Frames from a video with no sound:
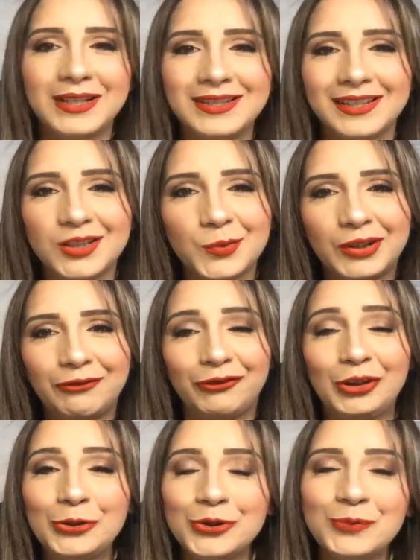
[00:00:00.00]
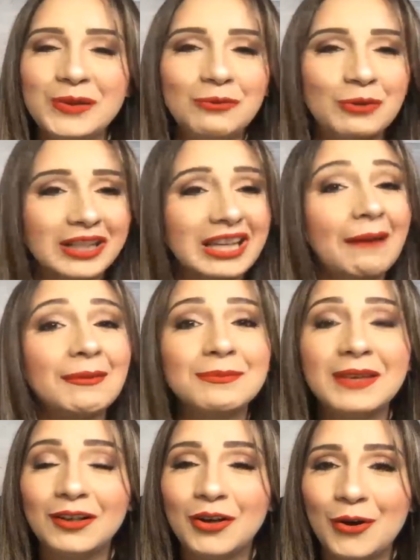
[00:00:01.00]
It's what fuels me, what keeps
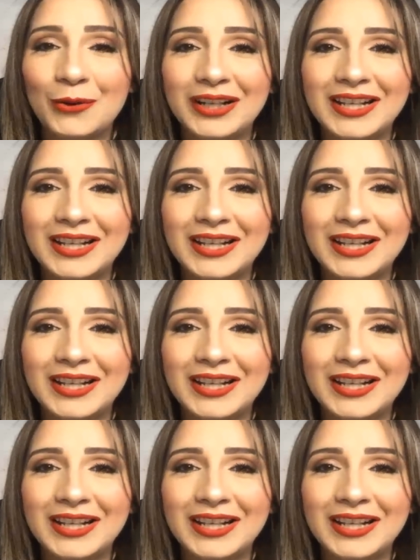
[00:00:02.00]
me going,